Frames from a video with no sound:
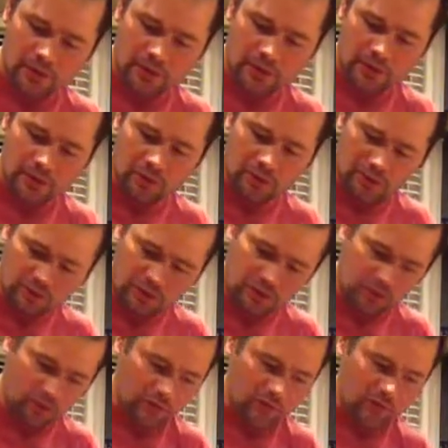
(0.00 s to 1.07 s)
sort of, you
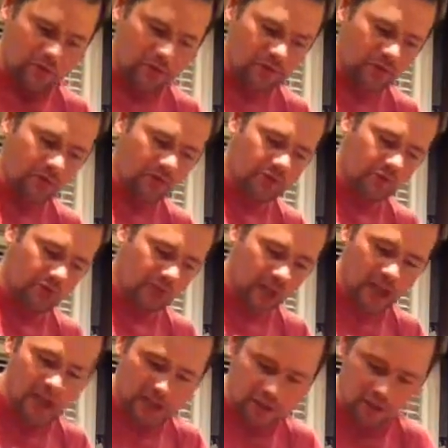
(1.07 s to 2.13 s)
know, like
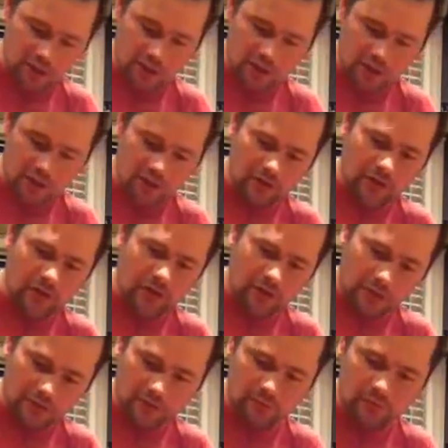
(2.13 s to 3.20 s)
today this one here, the
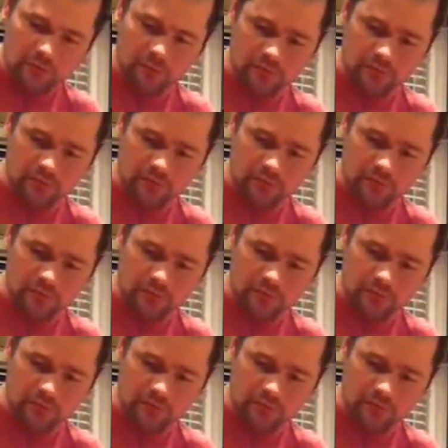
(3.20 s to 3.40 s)
bottom